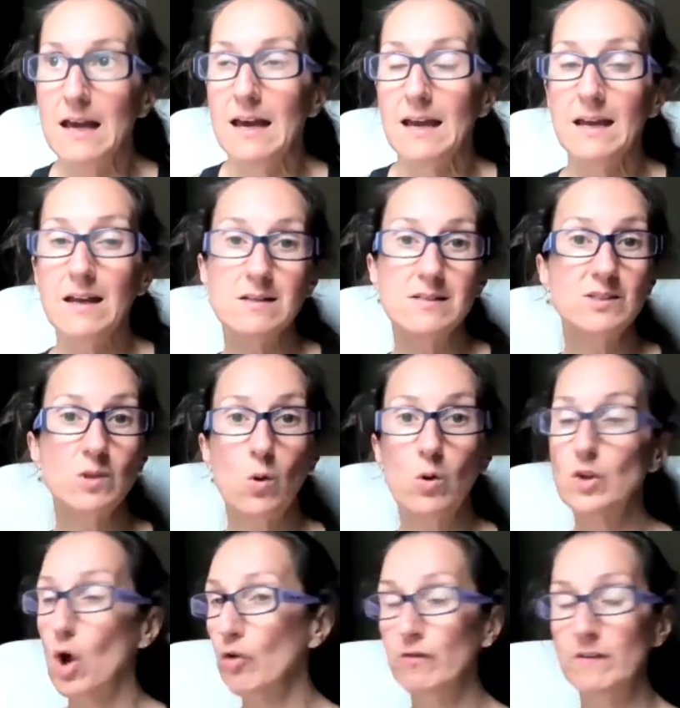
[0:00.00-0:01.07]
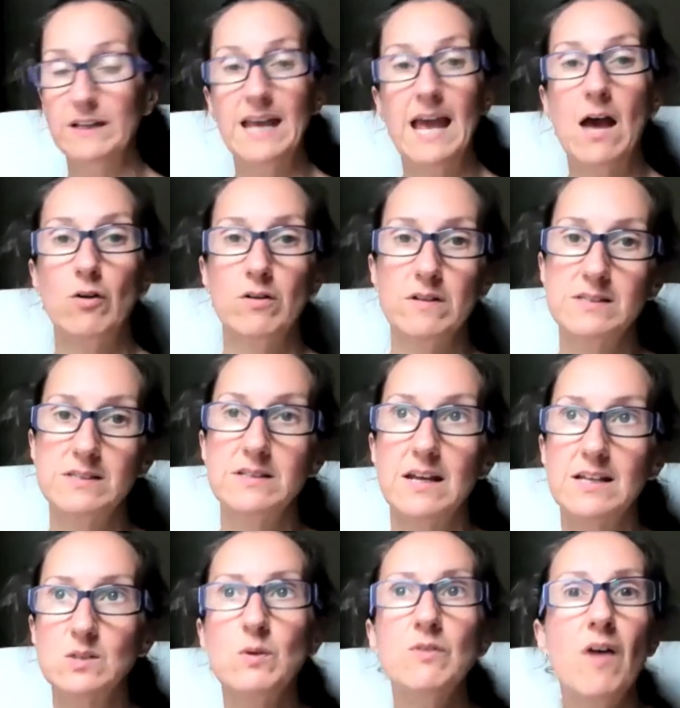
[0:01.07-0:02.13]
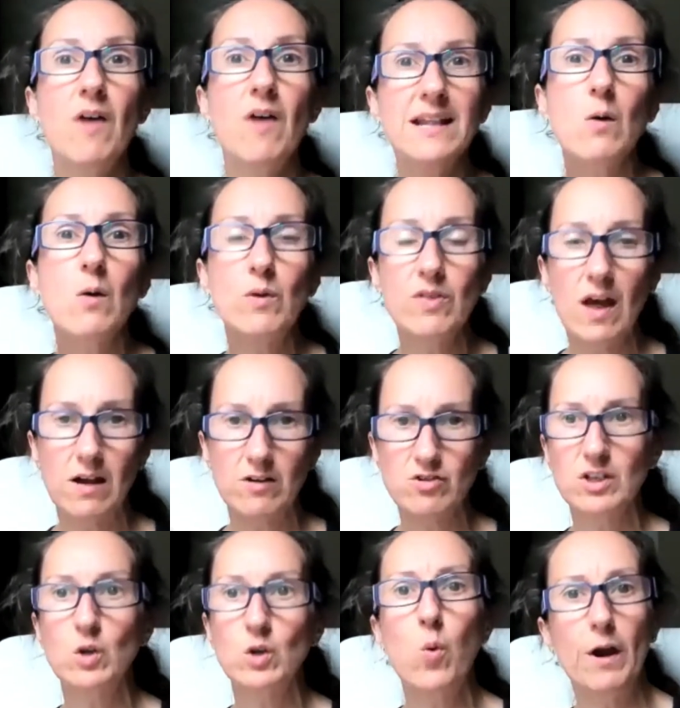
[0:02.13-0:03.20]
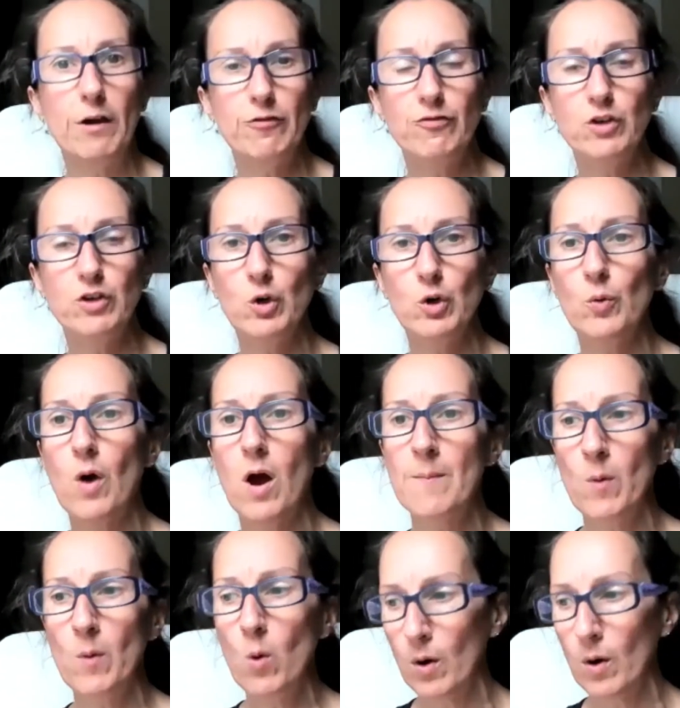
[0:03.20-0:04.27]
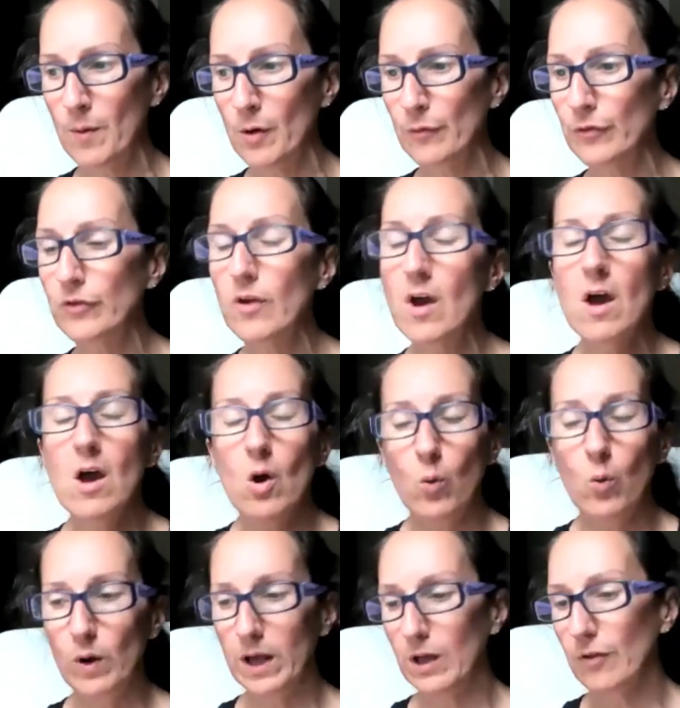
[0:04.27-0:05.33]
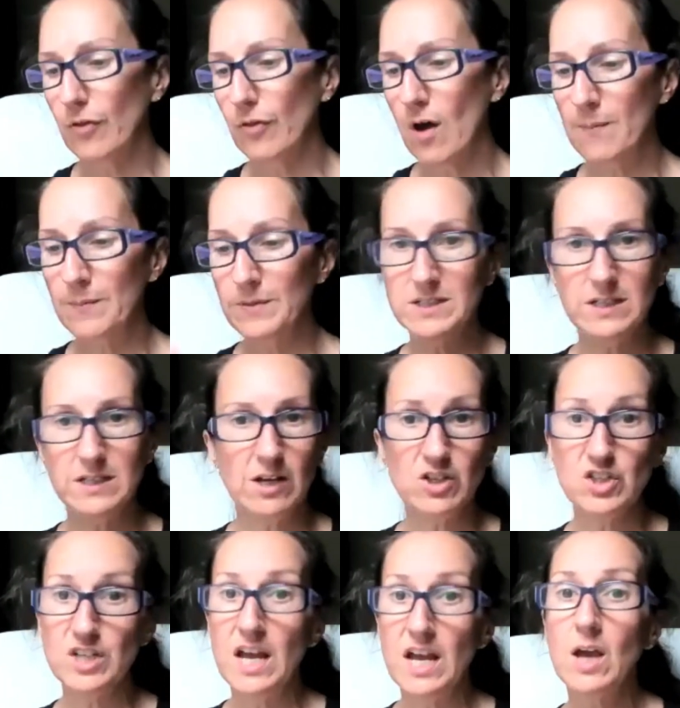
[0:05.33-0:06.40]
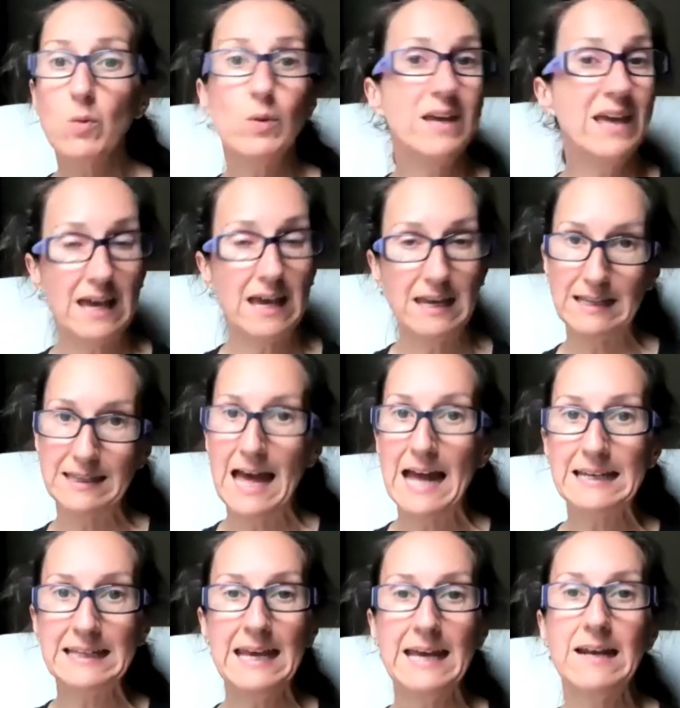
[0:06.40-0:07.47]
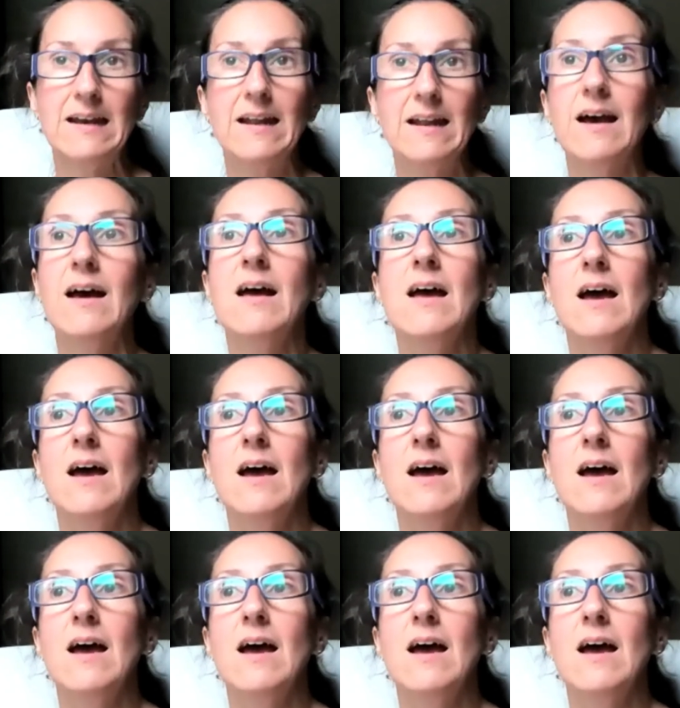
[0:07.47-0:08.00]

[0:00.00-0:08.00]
It is sold over the counter in the States. We find that with actually quite a few hormones. With DHEA, we can't get that in Canada.